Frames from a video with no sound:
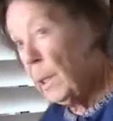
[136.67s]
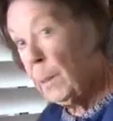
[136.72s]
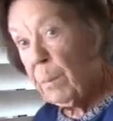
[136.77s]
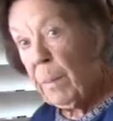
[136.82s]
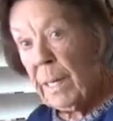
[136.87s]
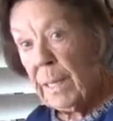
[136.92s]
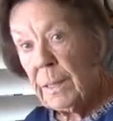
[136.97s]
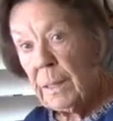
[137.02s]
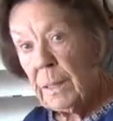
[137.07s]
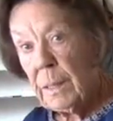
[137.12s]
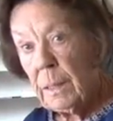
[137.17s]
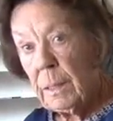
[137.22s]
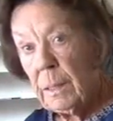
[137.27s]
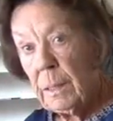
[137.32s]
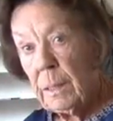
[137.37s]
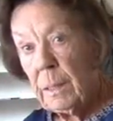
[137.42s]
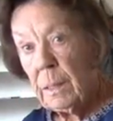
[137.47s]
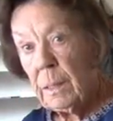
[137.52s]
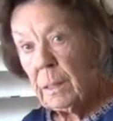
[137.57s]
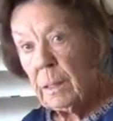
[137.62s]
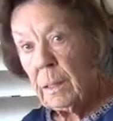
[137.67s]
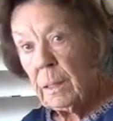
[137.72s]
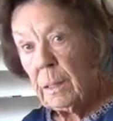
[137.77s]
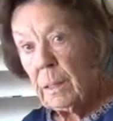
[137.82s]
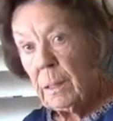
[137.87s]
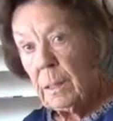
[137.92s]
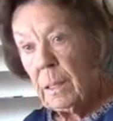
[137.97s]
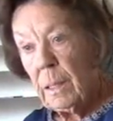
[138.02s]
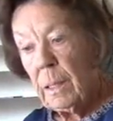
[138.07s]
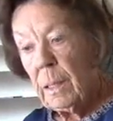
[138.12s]
Spices.
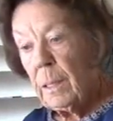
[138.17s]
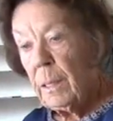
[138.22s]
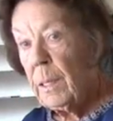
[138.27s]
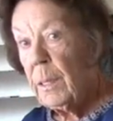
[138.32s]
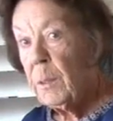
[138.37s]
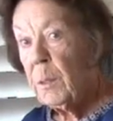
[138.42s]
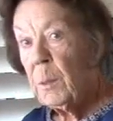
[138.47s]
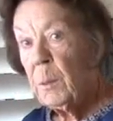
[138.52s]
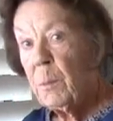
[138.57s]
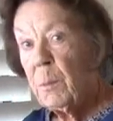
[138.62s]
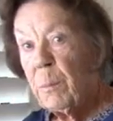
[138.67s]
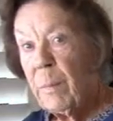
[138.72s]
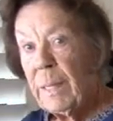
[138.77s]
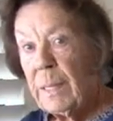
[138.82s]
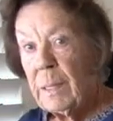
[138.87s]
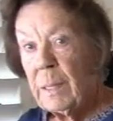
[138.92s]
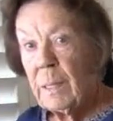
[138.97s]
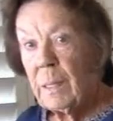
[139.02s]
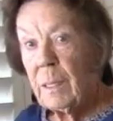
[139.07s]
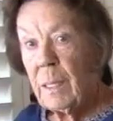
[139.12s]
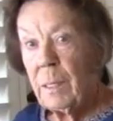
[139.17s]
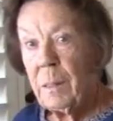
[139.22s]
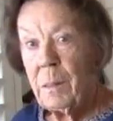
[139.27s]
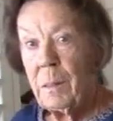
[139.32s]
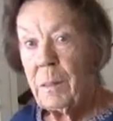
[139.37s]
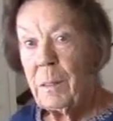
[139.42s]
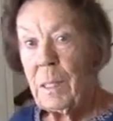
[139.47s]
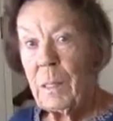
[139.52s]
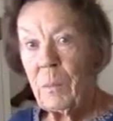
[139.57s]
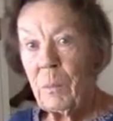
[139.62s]
There's some spices on
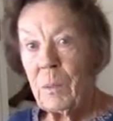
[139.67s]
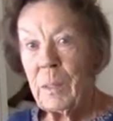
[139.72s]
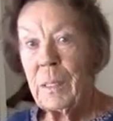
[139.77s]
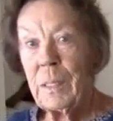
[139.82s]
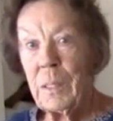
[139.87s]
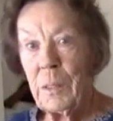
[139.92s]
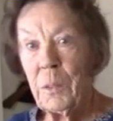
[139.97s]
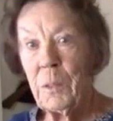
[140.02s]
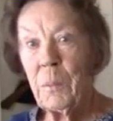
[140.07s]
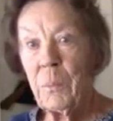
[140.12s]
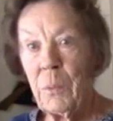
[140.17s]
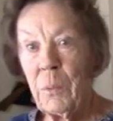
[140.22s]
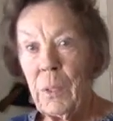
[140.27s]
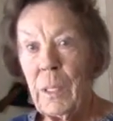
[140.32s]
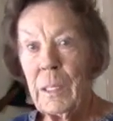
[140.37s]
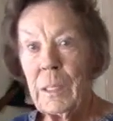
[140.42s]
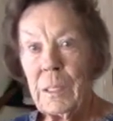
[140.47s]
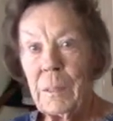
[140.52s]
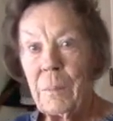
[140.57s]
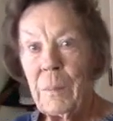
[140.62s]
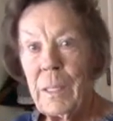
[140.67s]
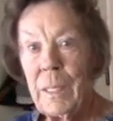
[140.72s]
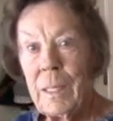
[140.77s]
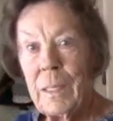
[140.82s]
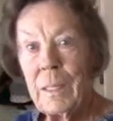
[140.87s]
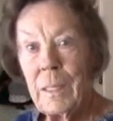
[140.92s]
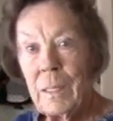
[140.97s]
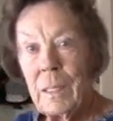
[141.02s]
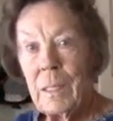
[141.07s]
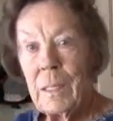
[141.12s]
there that really surprised me.
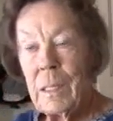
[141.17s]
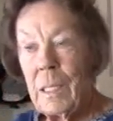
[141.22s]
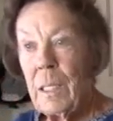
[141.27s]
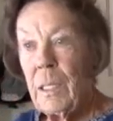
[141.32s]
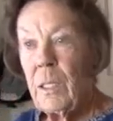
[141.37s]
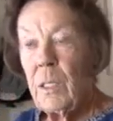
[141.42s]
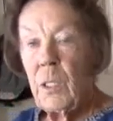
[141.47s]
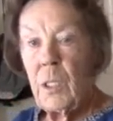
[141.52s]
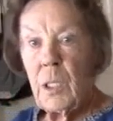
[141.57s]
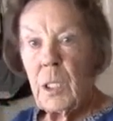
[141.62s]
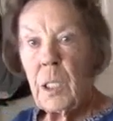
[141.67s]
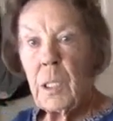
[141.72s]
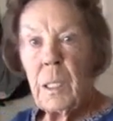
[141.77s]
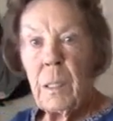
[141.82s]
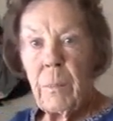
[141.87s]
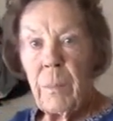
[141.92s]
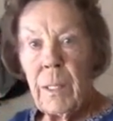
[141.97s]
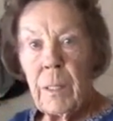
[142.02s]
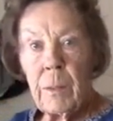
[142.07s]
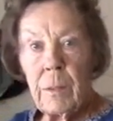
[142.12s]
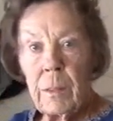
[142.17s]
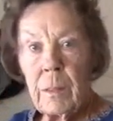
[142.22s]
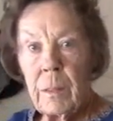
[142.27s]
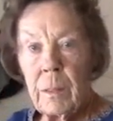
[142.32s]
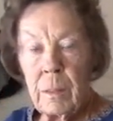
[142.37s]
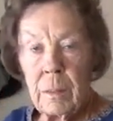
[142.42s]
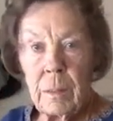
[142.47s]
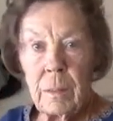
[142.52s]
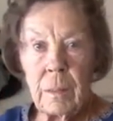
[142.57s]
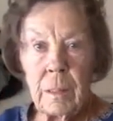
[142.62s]
Chili powder,
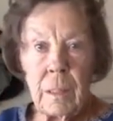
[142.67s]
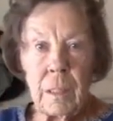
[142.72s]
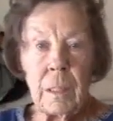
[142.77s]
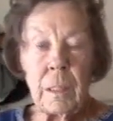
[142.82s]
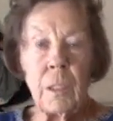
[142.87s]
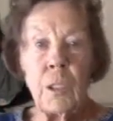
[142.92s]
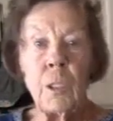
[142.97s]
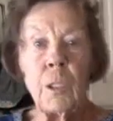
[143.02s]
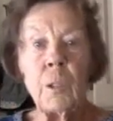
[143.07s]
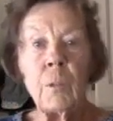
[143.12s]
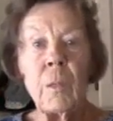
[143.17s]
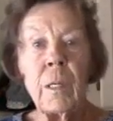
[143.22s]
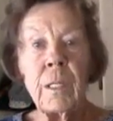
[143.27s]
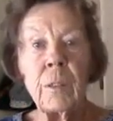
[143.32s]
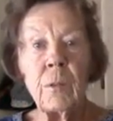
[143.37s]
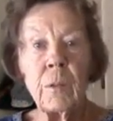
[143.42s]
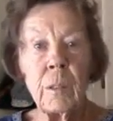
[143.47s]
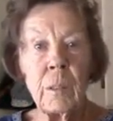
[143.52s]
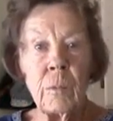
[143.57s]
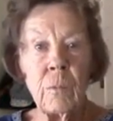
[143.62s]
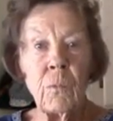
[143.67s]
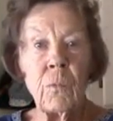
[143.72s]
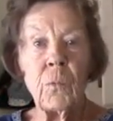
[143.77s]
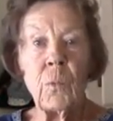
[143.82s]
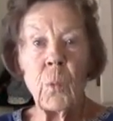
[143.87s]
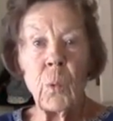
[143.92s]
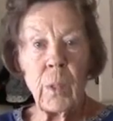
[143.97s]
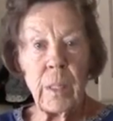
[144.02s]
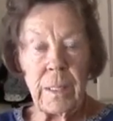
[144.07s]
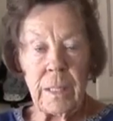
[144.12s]

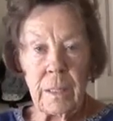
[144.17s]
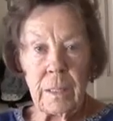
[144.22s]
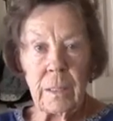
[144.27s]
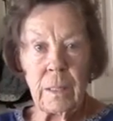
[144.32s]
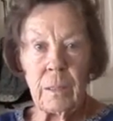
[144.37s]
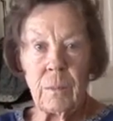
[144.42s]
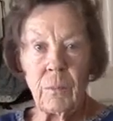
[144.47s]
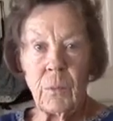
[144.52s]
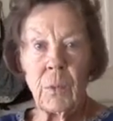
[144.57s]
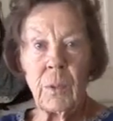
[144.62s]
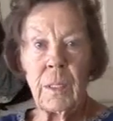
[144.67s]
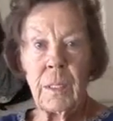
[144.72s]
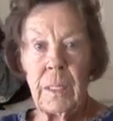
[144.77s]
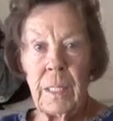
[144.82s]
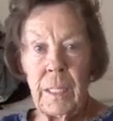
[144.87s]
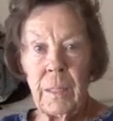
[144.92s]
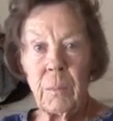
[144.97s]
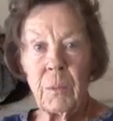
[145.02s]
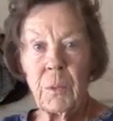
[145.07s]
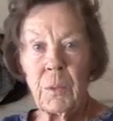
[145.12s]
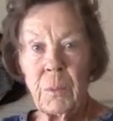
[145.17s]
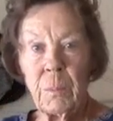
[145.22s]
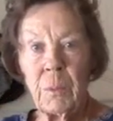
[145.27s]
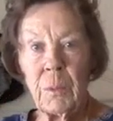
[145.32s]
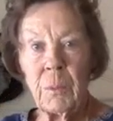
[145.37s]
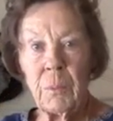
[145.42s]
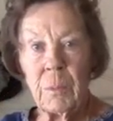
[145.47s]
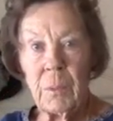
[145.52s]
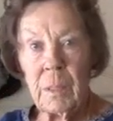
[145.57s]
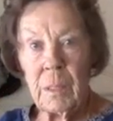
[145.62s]
240 for a
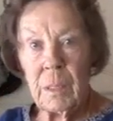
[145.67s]
tablespoon.